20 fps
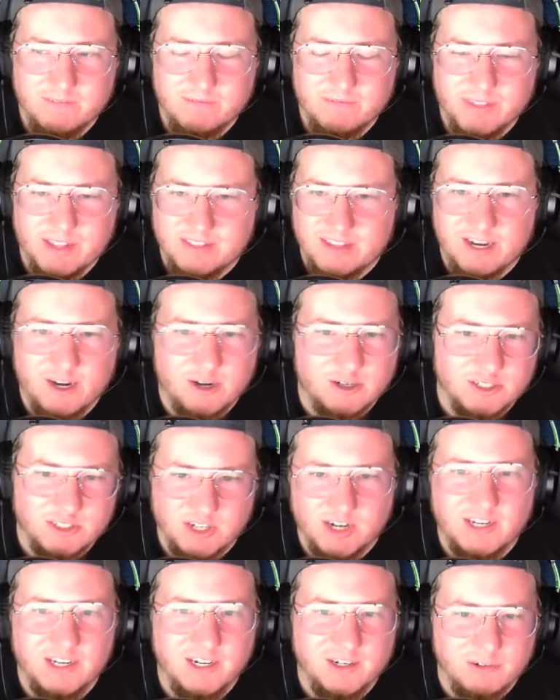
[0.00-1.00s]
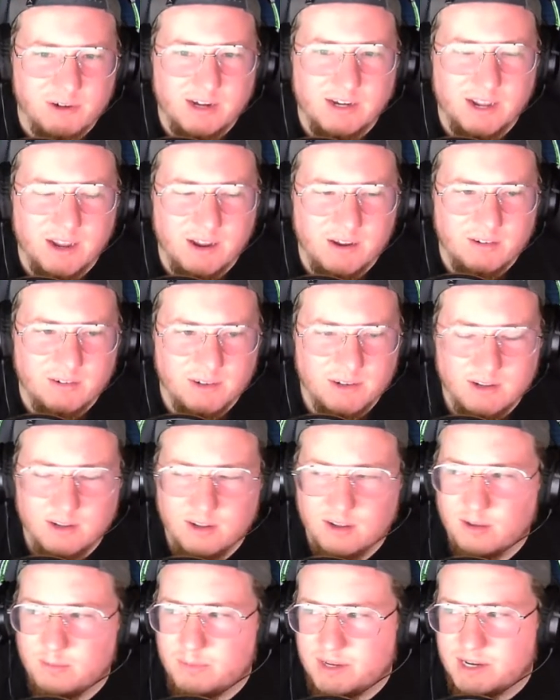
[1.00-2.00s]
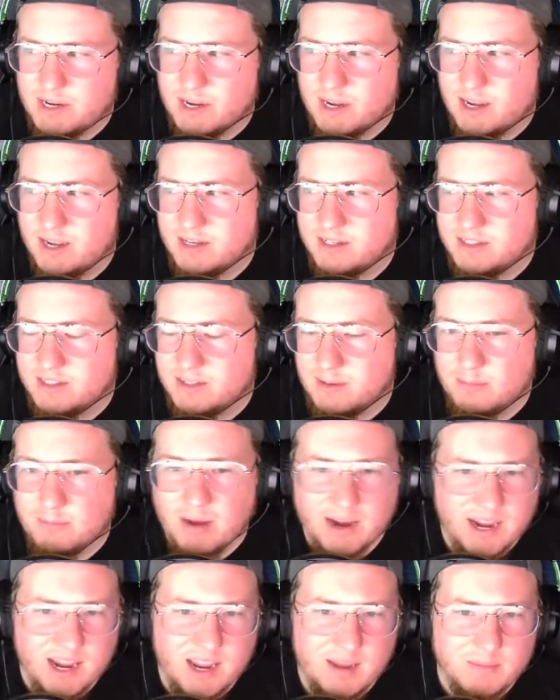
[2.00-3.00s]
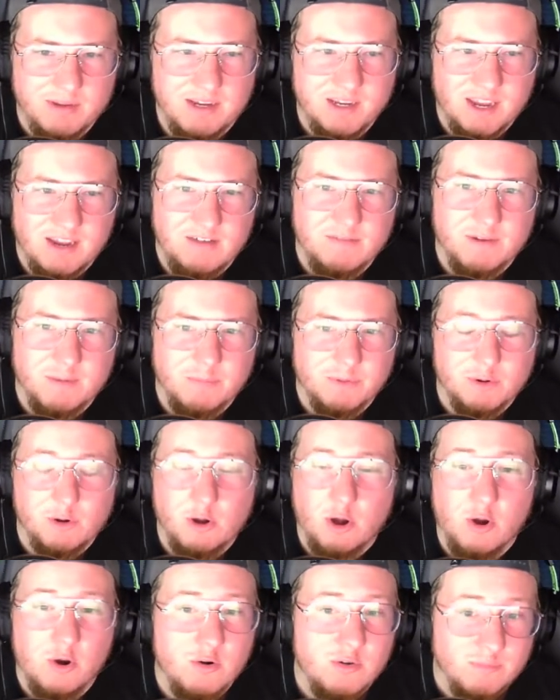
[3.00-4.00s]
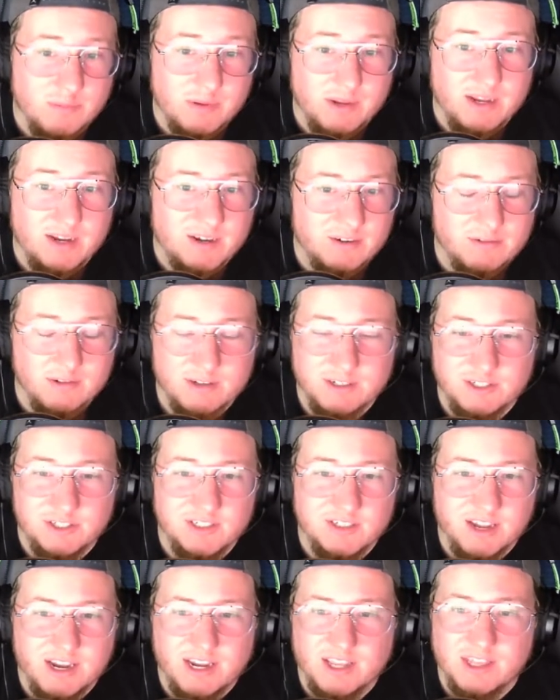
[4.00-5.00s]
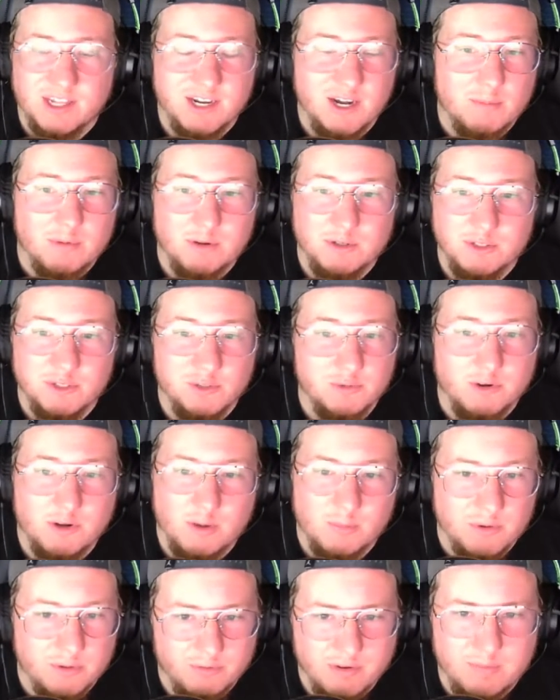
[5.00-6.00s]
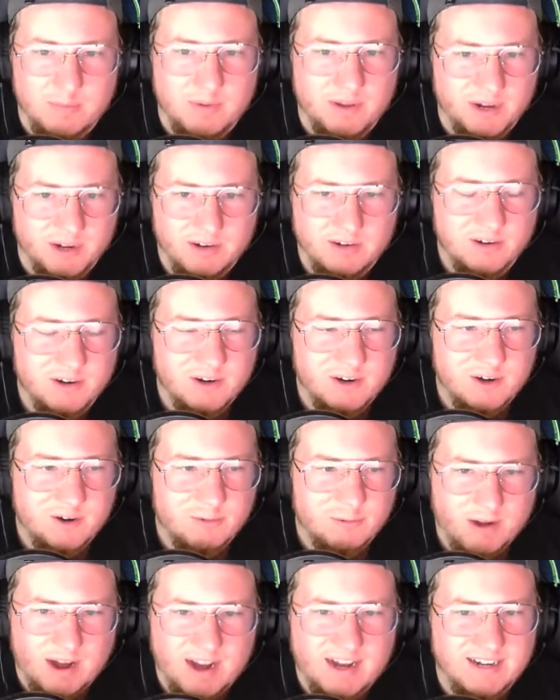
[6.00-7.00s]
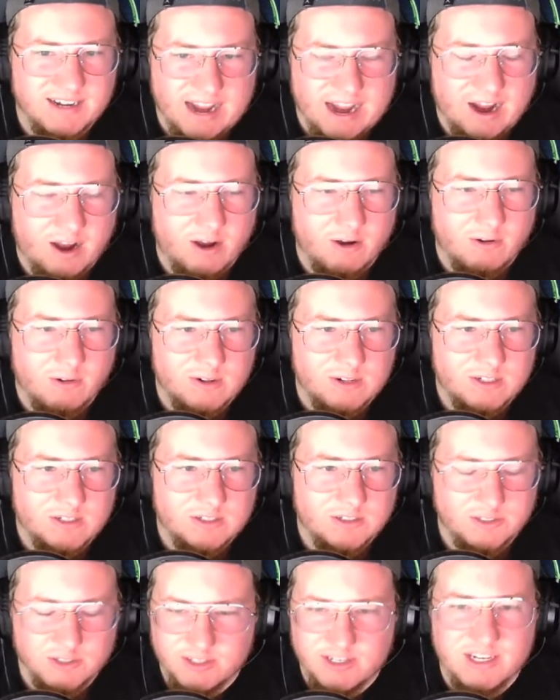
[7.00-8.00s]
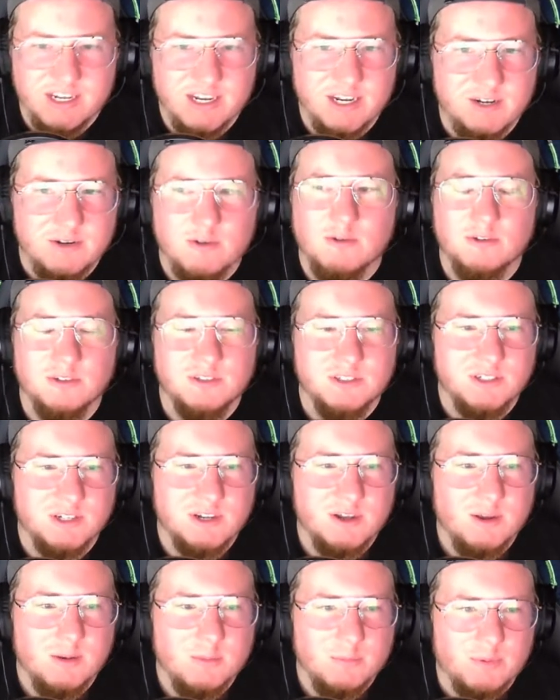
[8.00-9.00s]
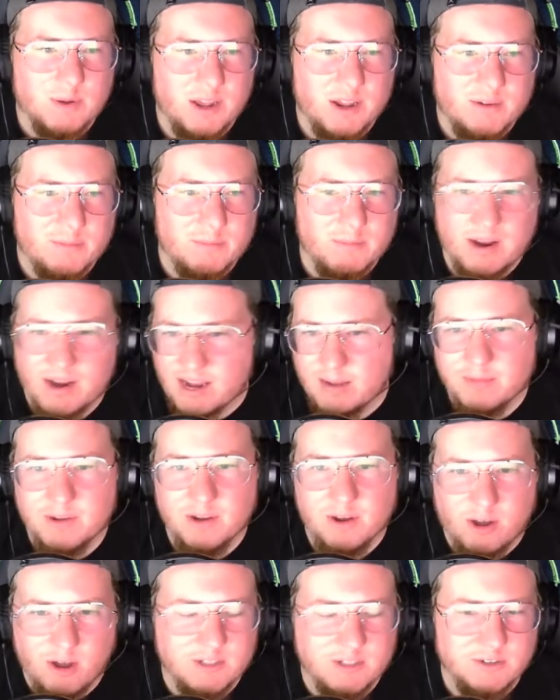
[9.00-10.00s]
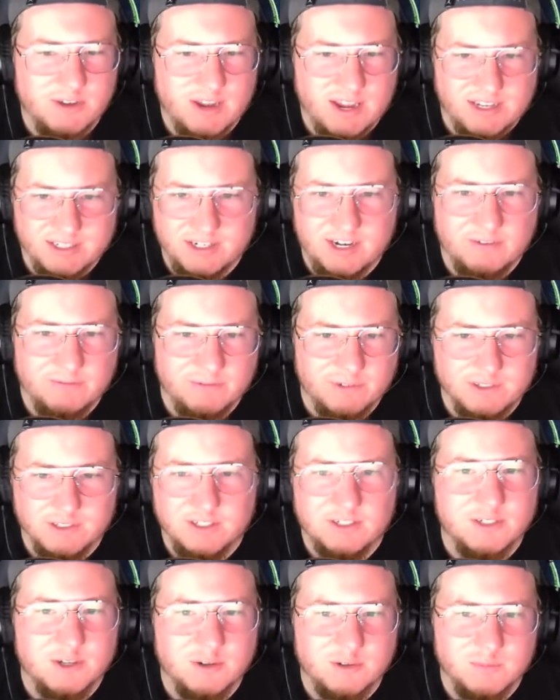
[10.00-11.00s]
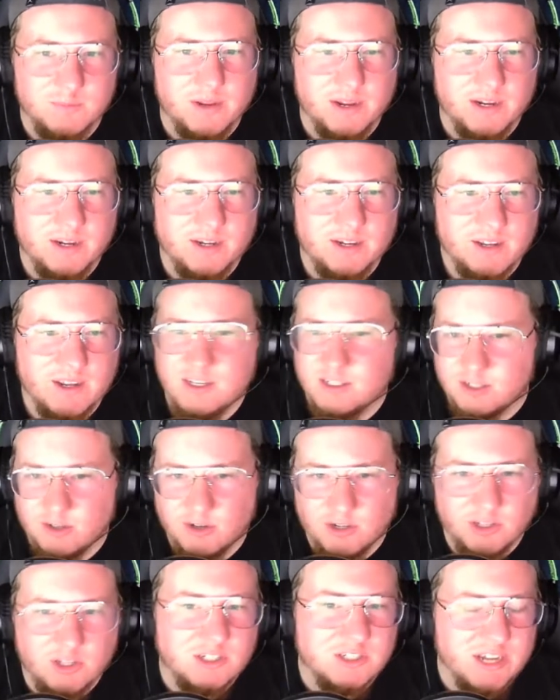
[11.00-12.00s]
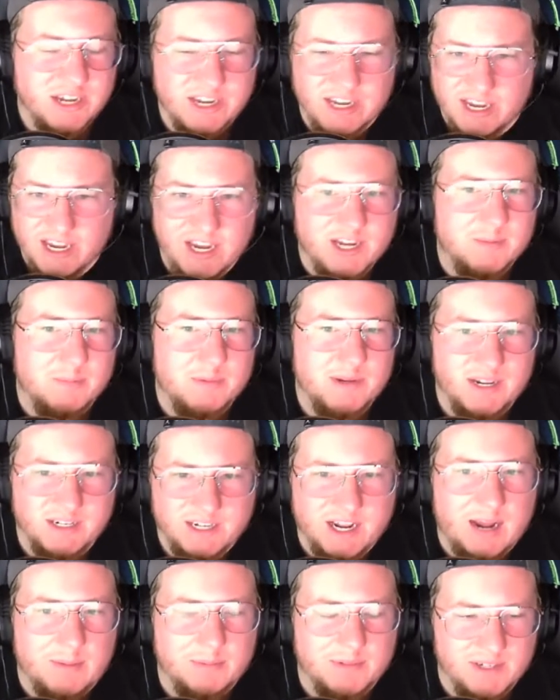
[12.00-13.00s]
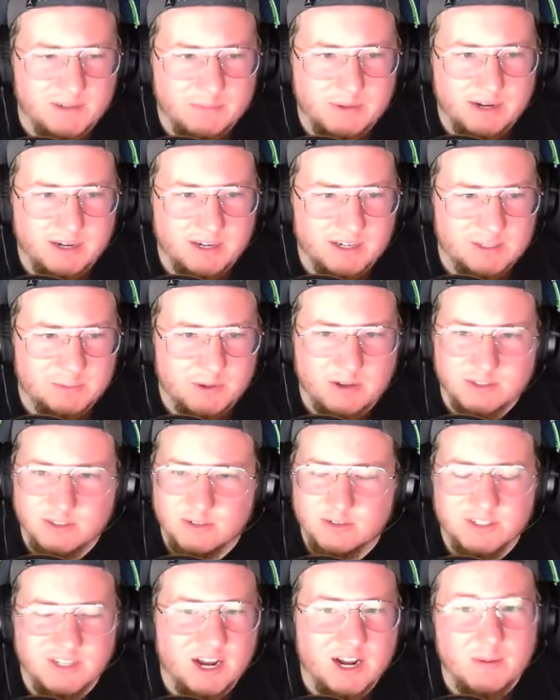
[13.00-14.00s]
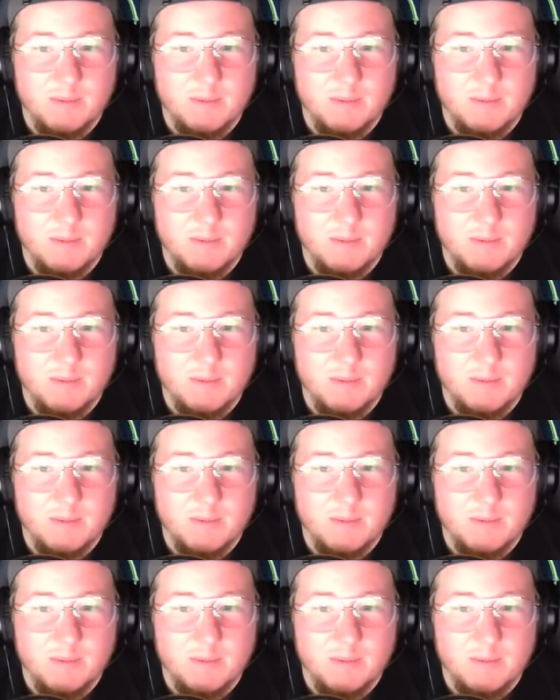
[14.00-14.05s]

that they are sucking right now, because Miami gave up their own pick, which is like the #2 or #3 pick right now, to the Eagles. But Miami also has San Francisco's pick. So it looks like it could be a top 10 pick as well. So it's not